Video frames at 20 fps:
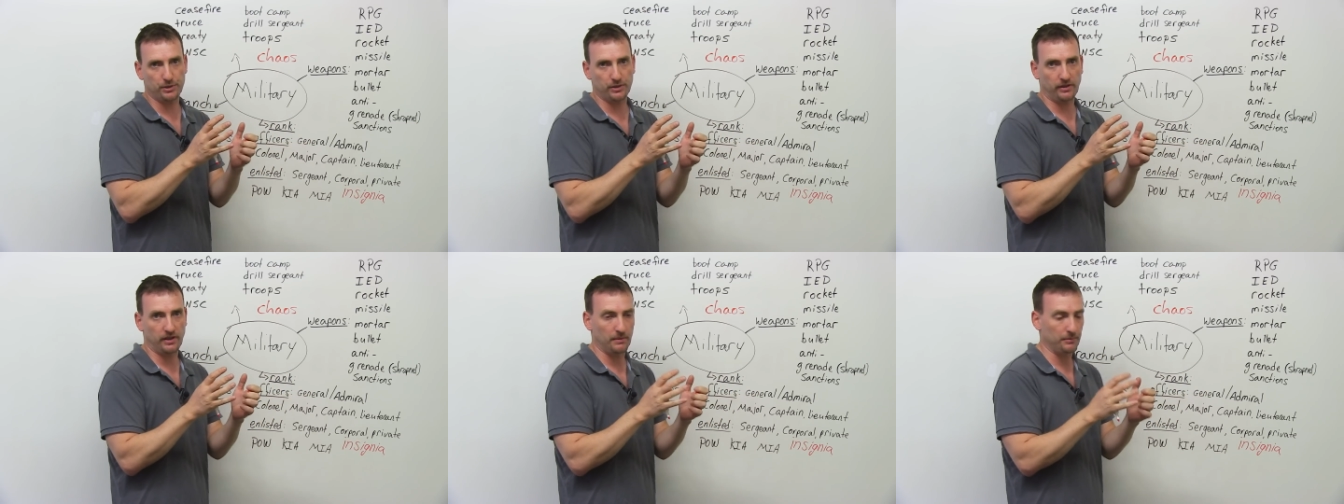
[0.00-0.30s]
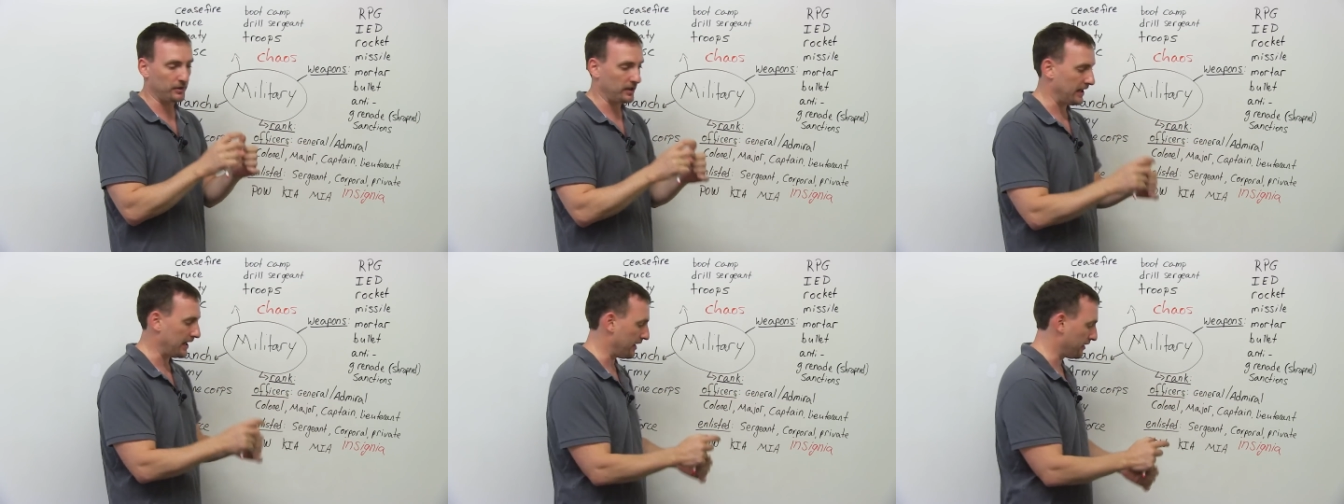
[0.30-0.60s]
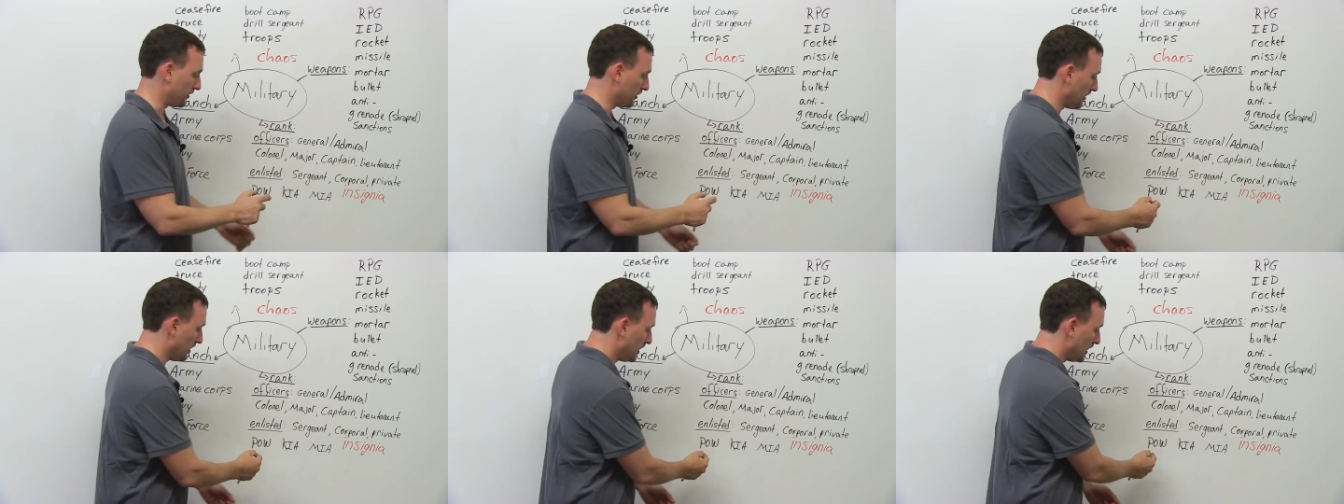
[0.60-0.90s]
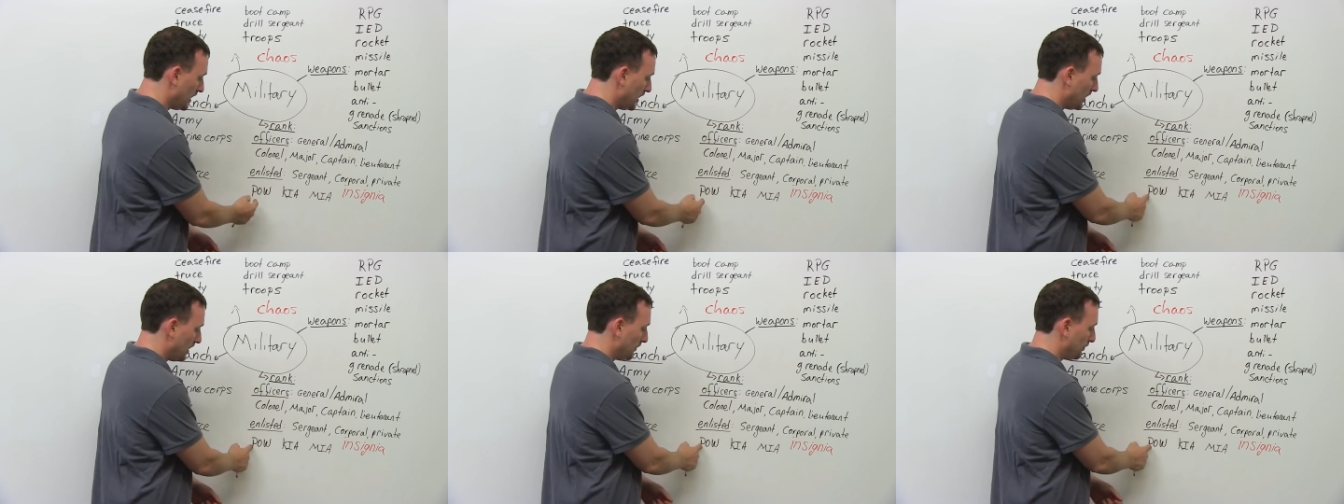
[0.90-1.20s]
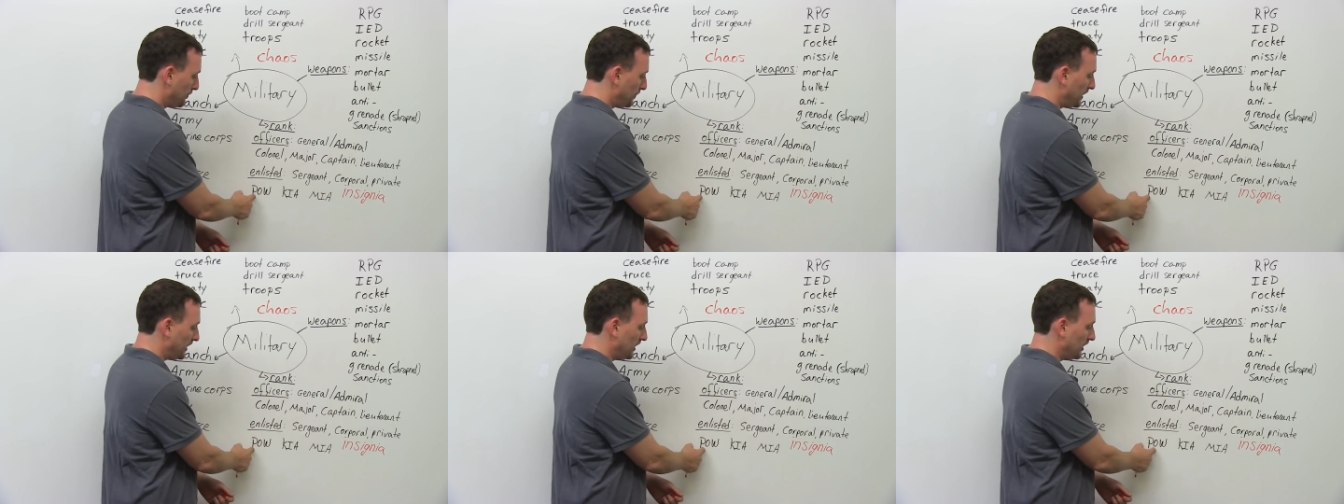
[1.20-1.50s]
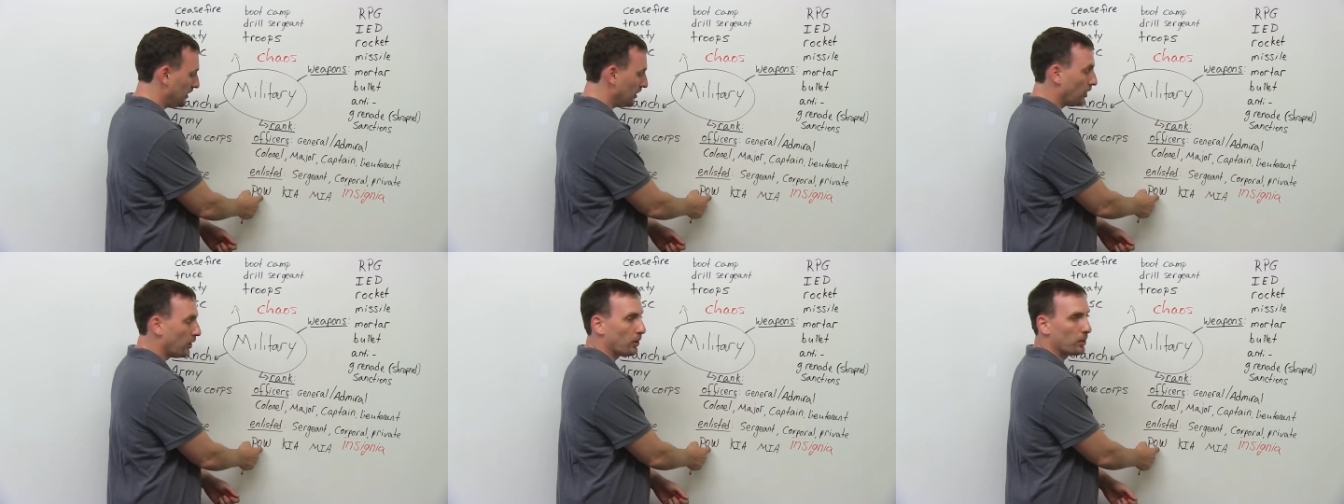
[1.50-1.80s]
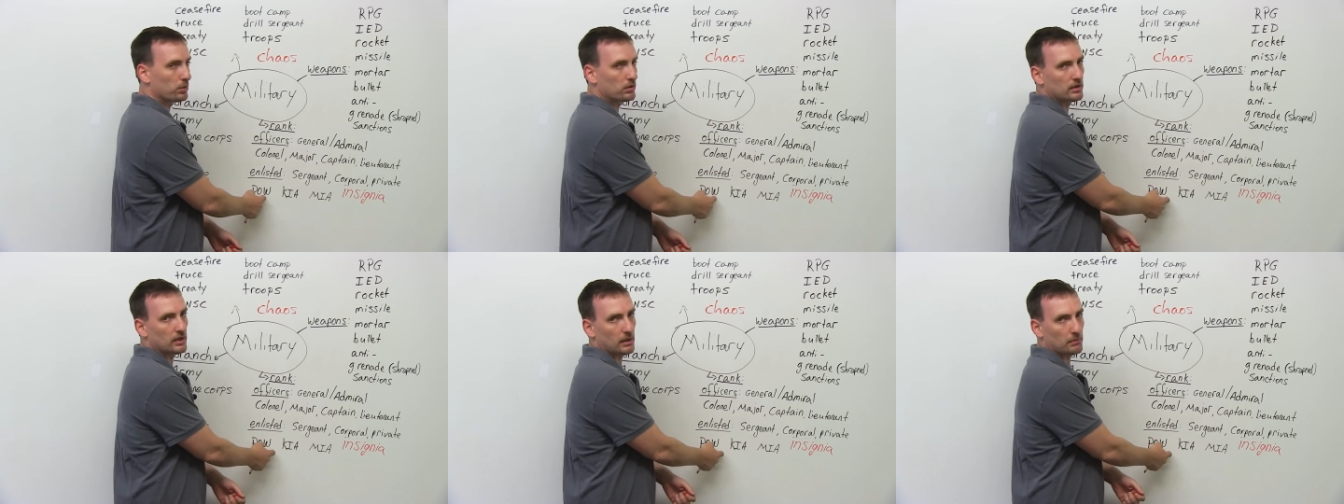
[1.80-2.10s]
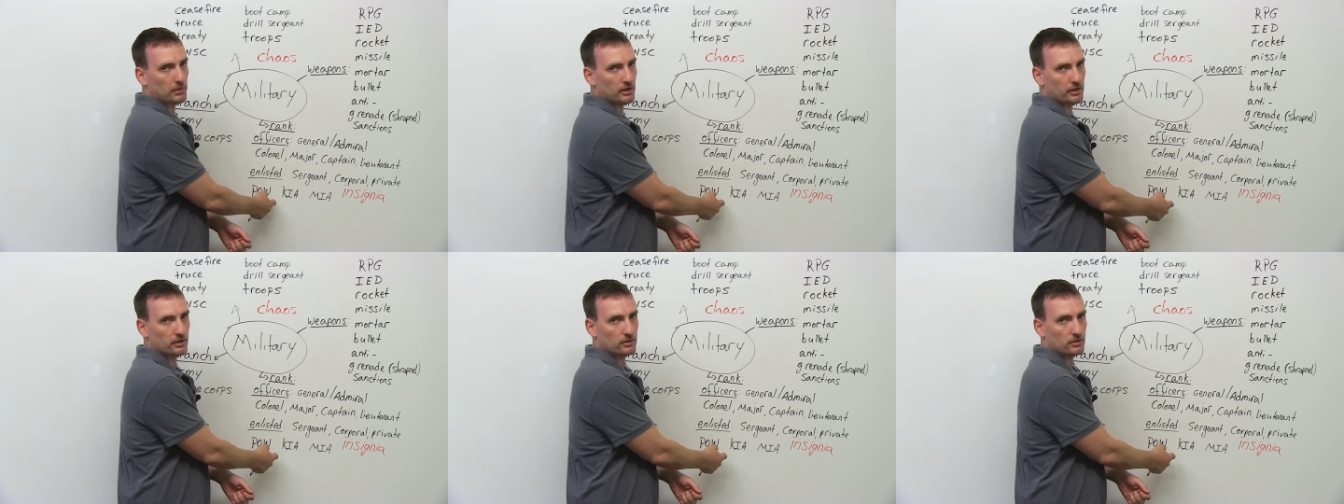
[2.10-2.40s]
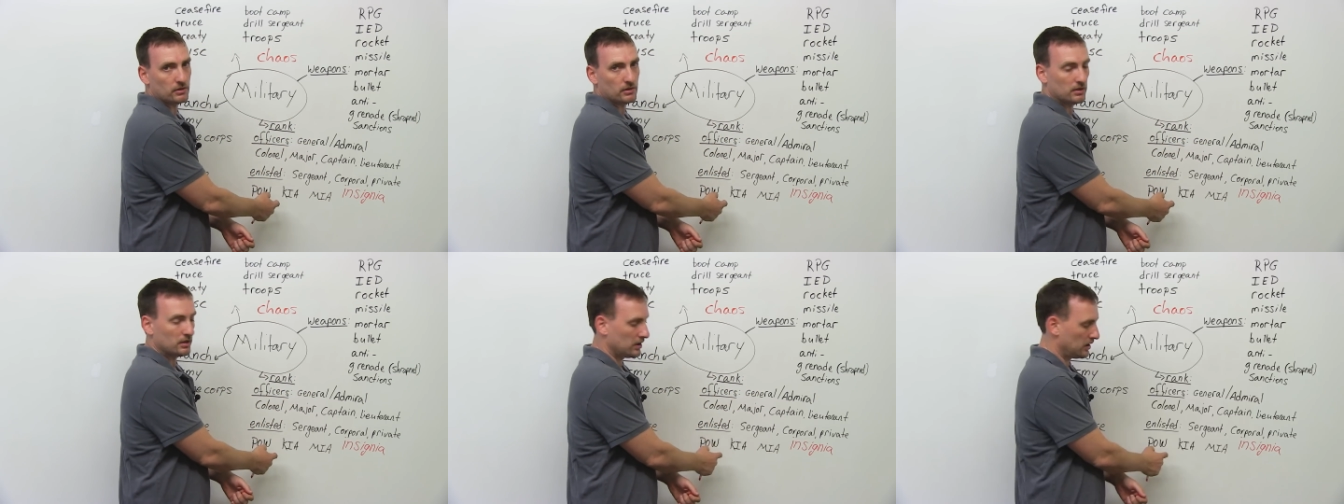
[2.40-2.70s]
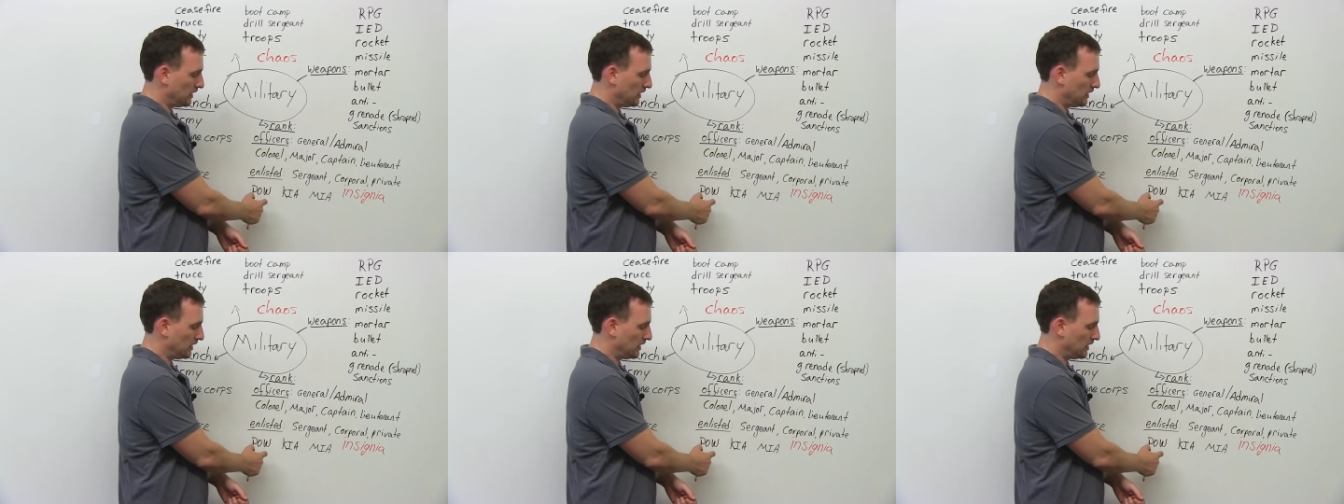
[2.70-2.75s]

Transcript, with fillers: put them together. P O W,